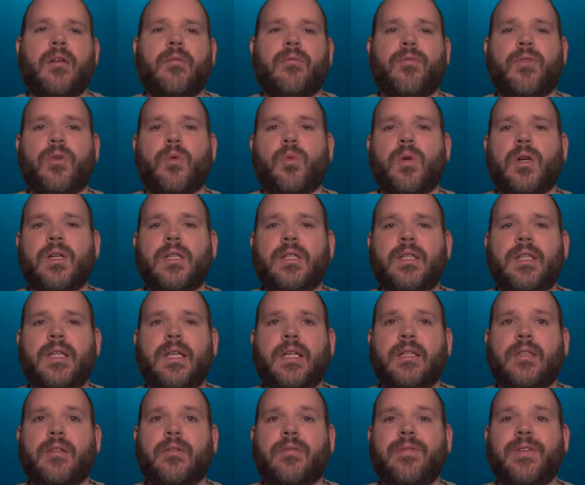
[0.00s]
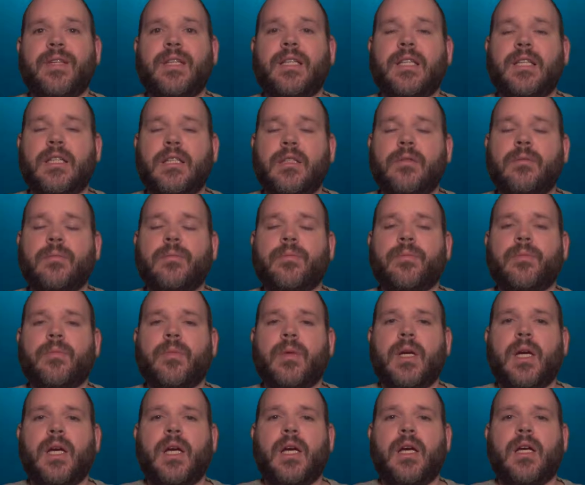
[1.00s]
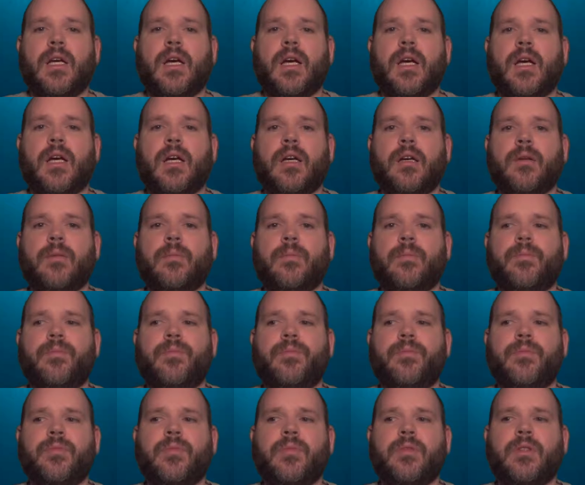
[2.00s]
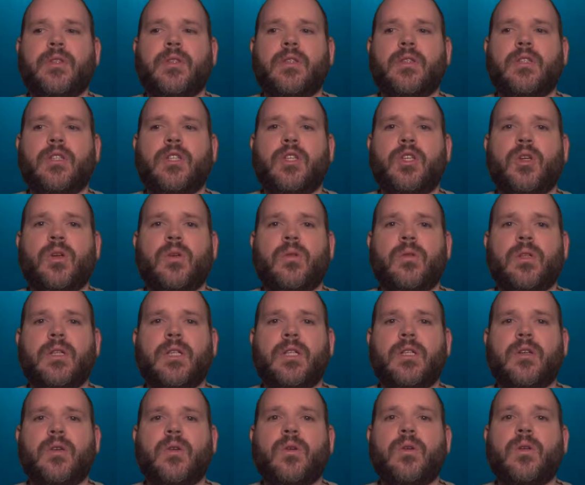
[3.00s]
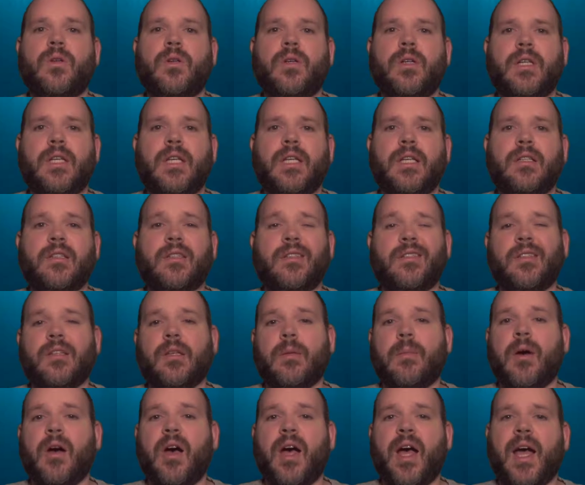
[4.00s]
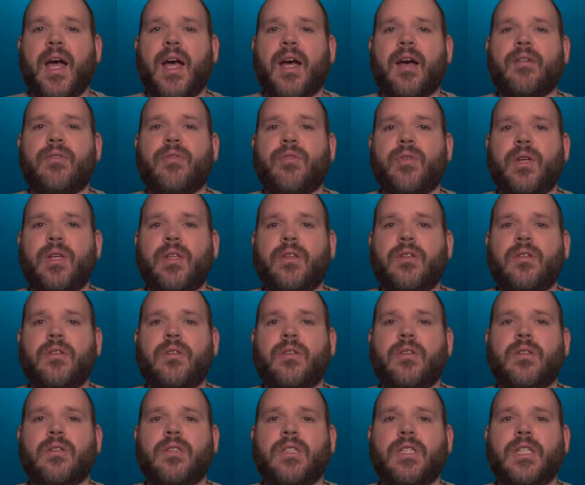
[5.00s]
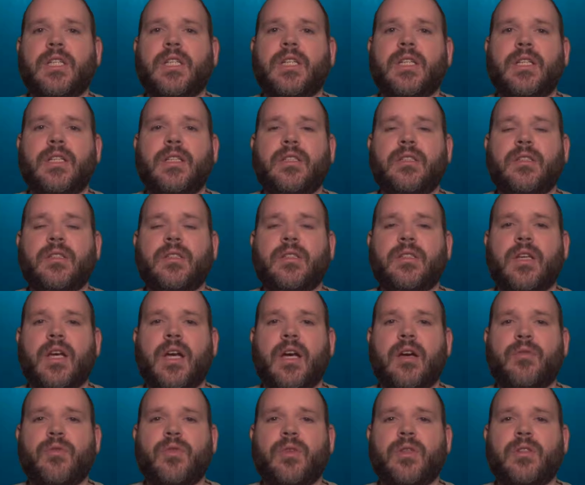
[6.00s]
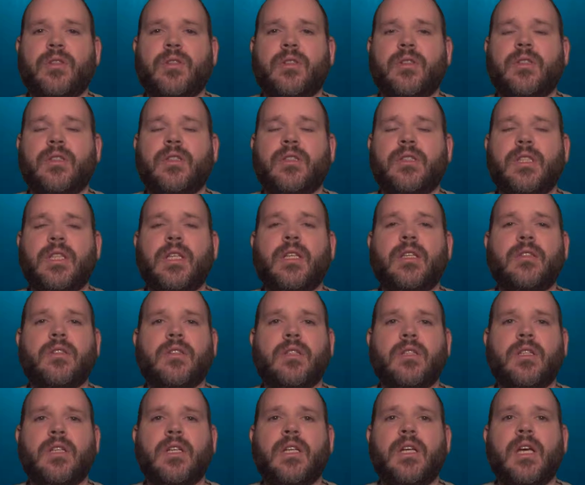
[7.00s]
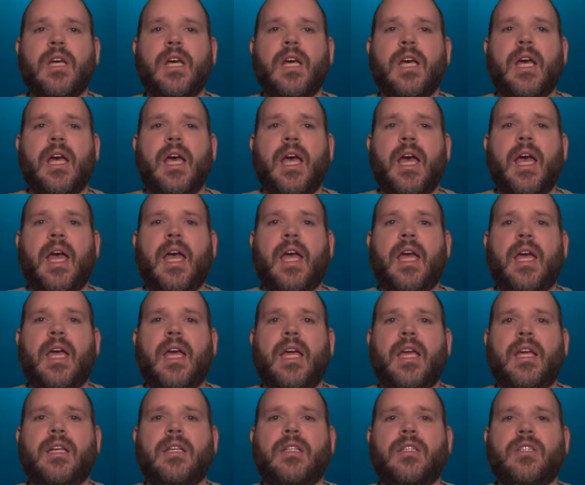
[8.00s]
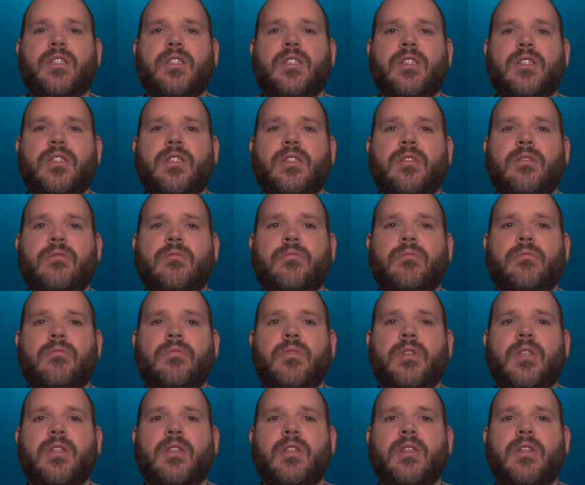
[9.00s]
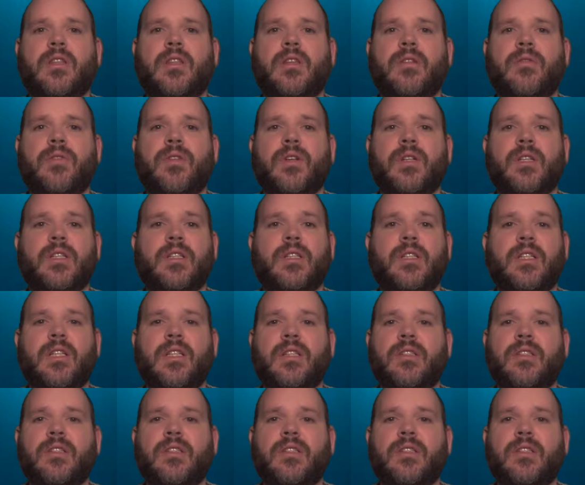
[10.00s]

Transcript: For one thing, the villain, you don't really know who it is until about halfway through the series, halfway through the season, and the villain